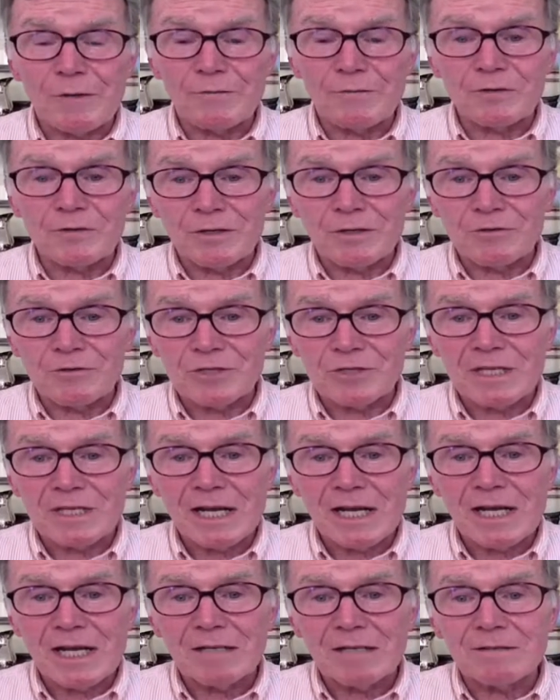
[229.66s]
you have to
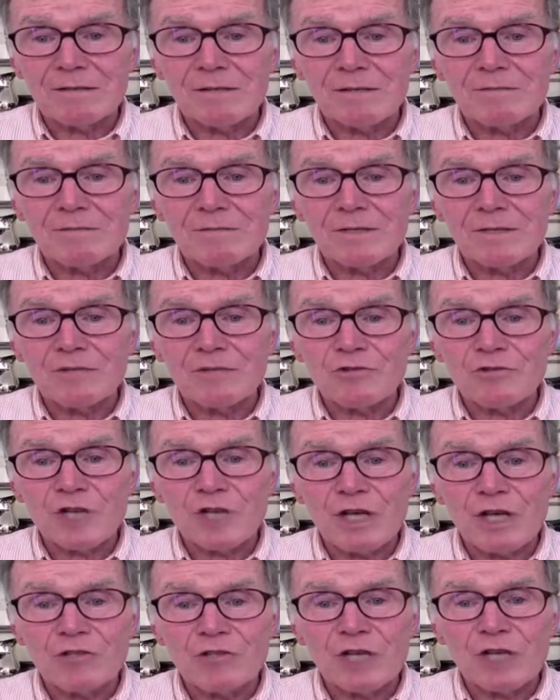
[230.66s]
understand that the
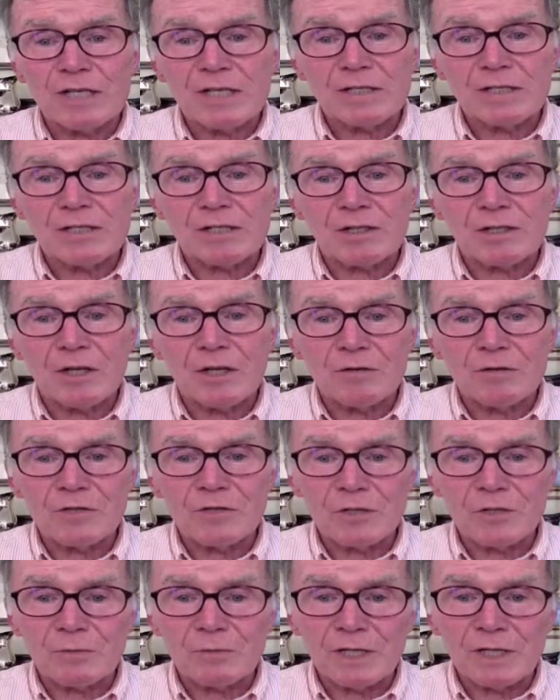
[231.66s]
judge has a
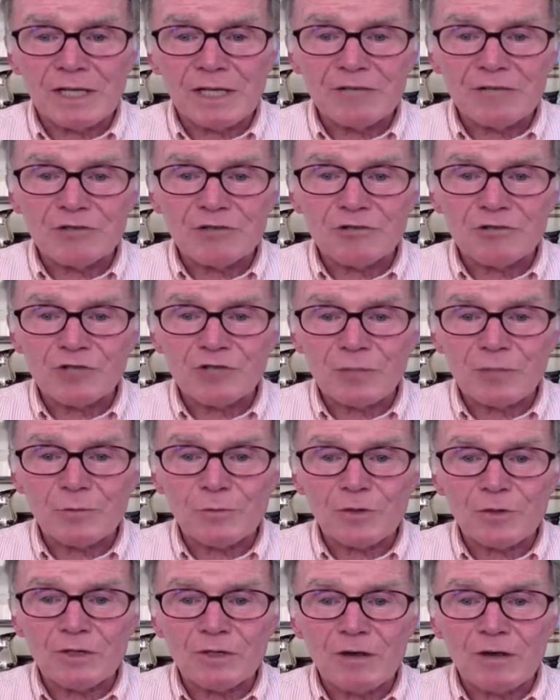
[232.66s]
closer relationship
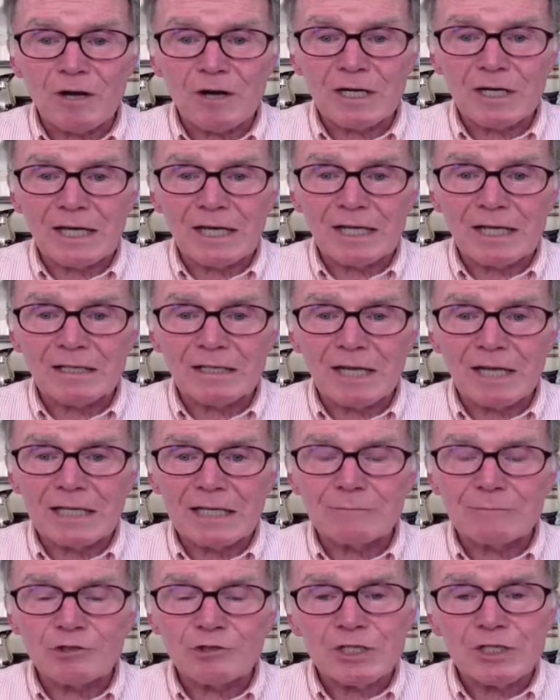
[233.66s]
with the guardian ad
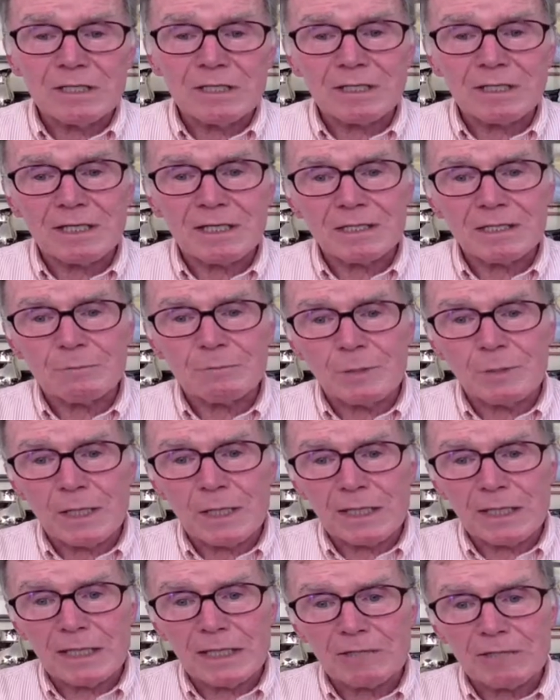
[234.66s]
litem. She's his
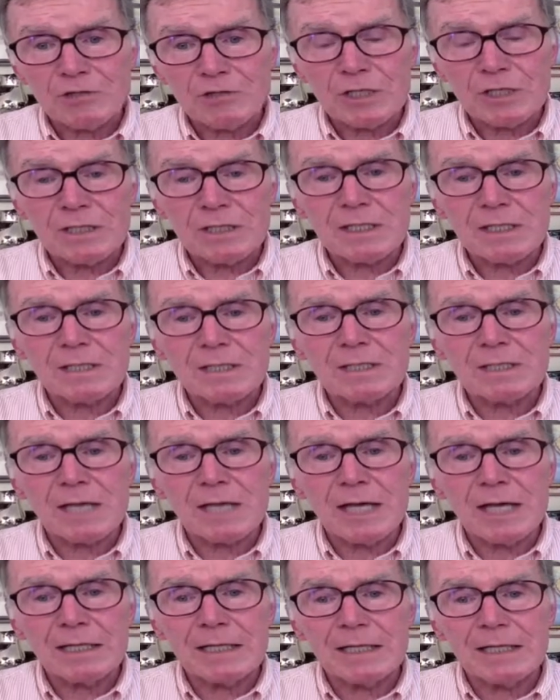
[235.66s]
buddy. She's his
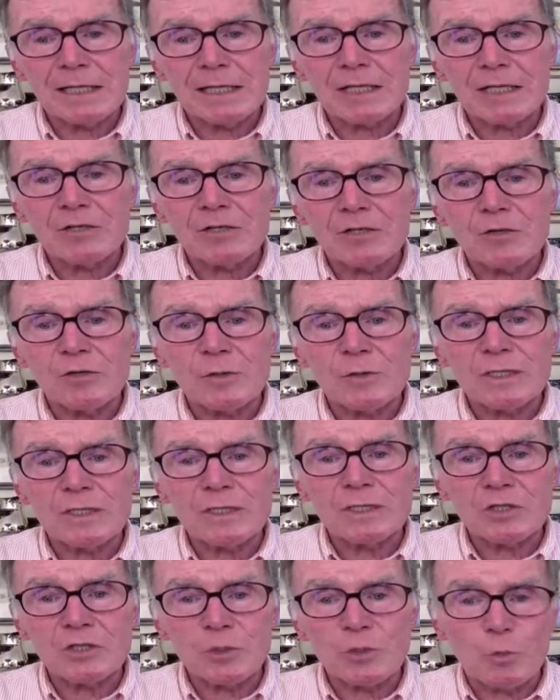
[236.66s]
sidekick who
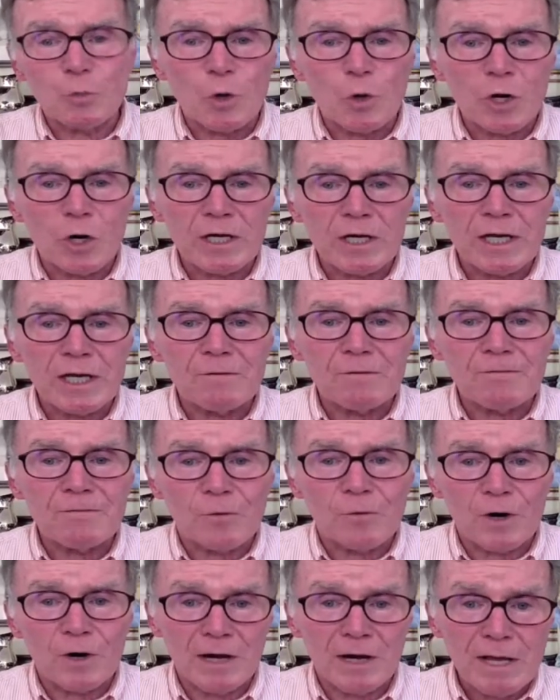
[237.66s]
is working
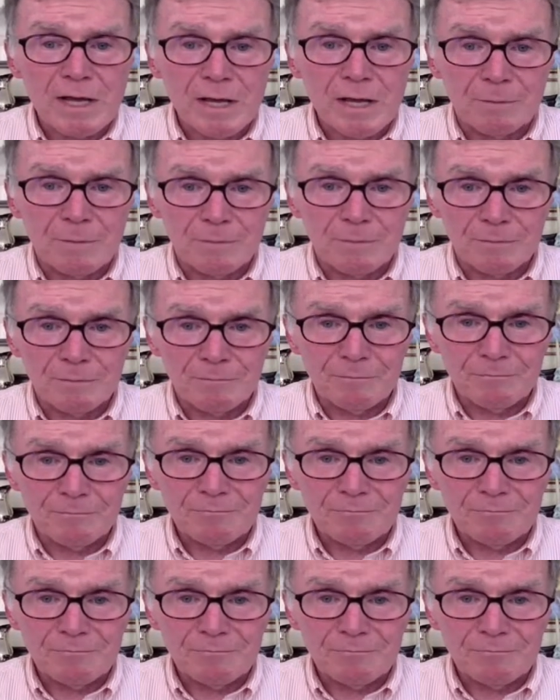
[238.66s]
for him,